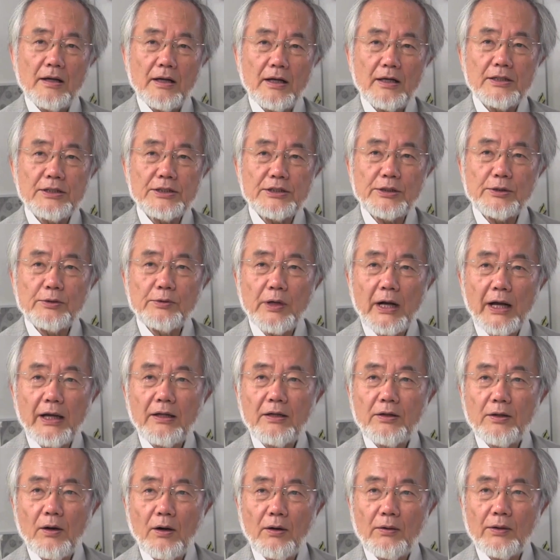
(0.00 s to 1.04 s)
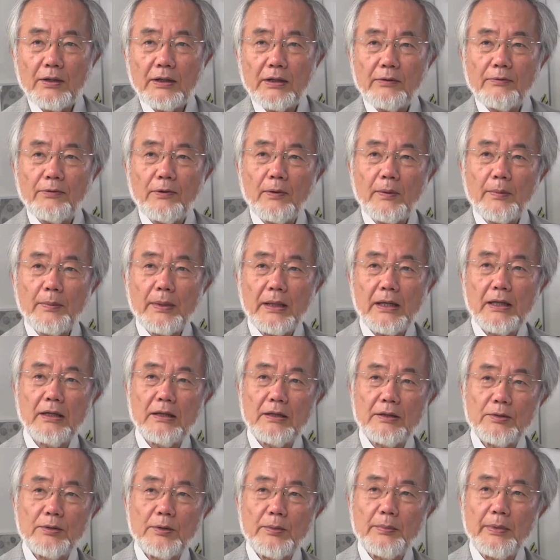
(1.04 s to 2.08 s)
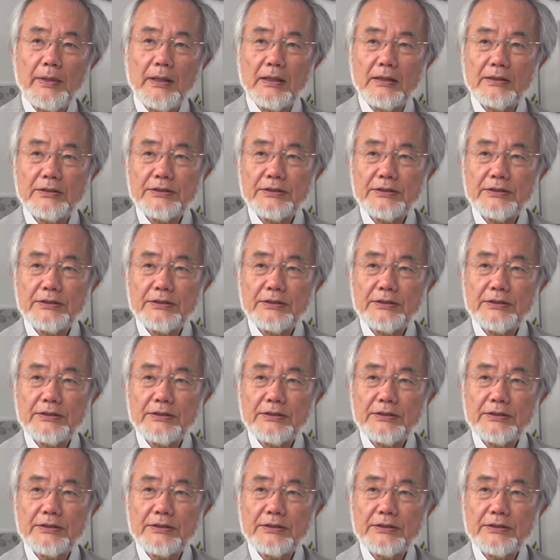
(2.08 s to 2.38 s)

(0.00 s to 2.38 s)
It's a great honor for me to be,